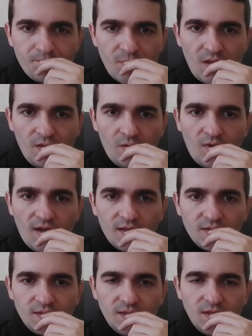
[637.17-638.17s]
All right,
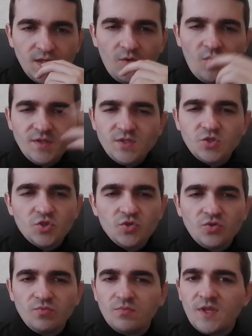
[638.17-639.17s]
queen
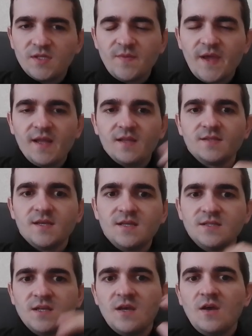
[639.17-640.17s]
c2 doesn't make any
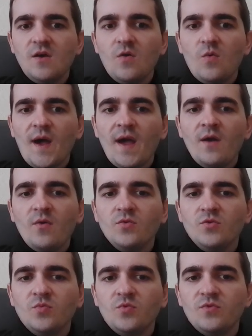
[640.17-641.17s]
sense. Why would
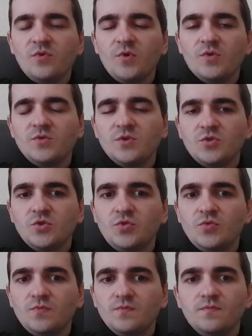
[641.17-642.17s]
you put a queen on c2?
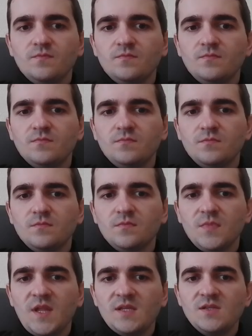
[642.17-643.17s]

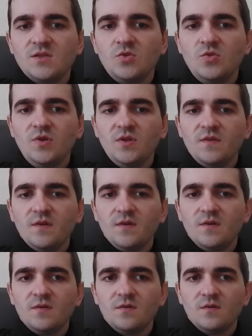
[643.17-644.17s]
Doesn't do anything.
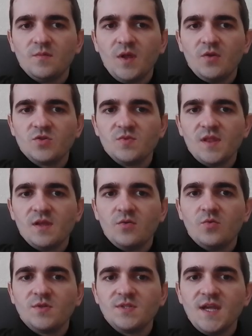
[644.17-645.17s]
Like we should play like
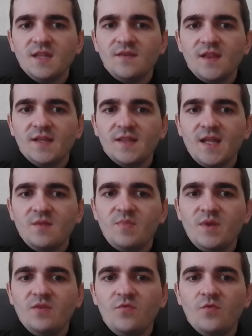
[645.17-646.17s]
rook c8 and like knight
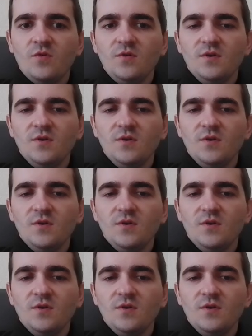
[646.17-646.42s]
b4.